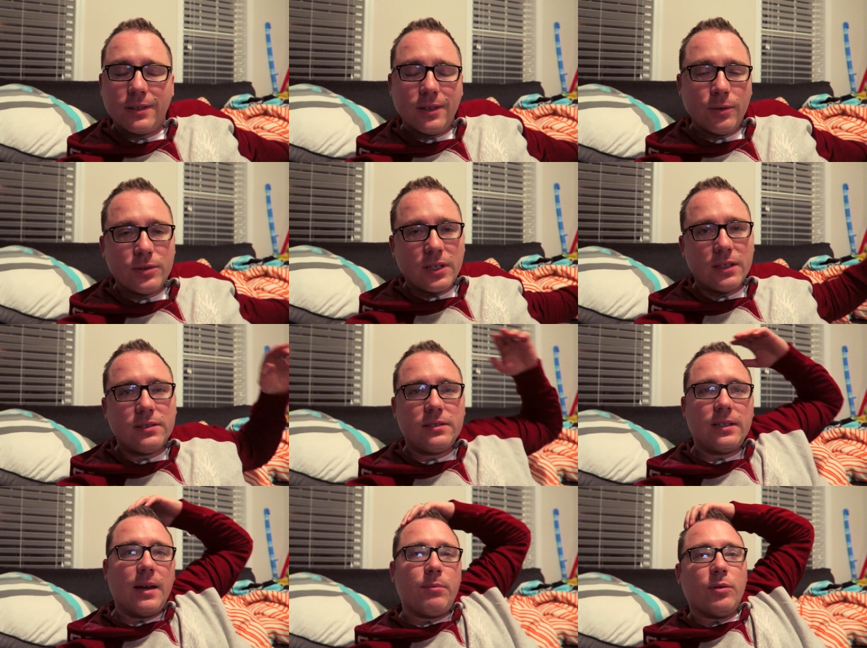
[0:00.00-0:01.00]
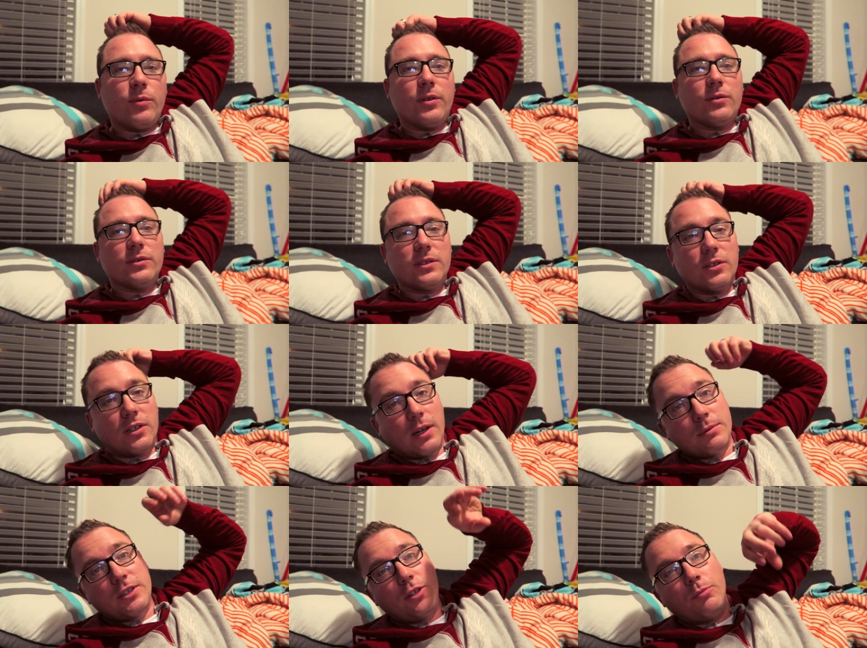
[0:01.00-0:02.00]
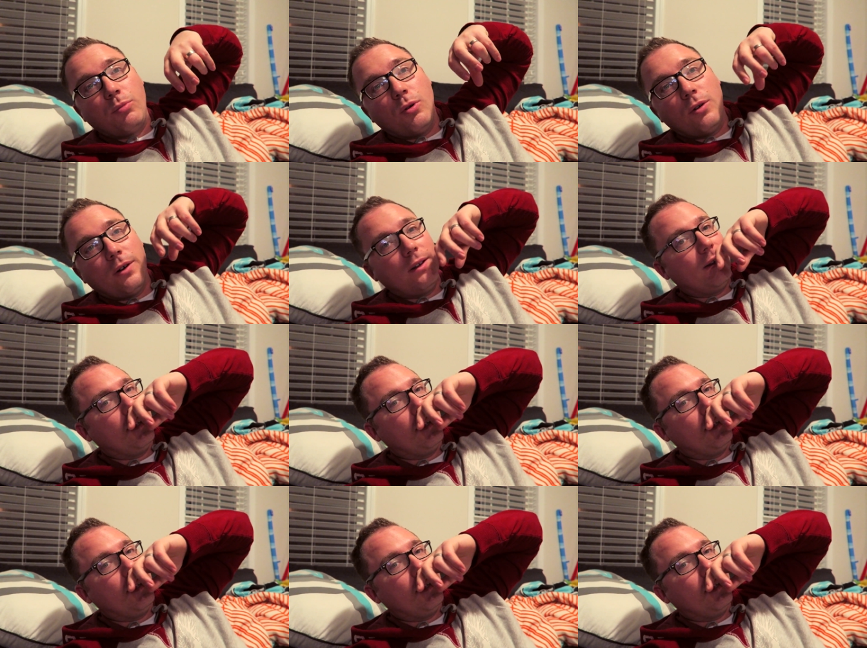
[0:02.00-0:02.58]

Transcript: It was on sample, one of those little cups that you pour, and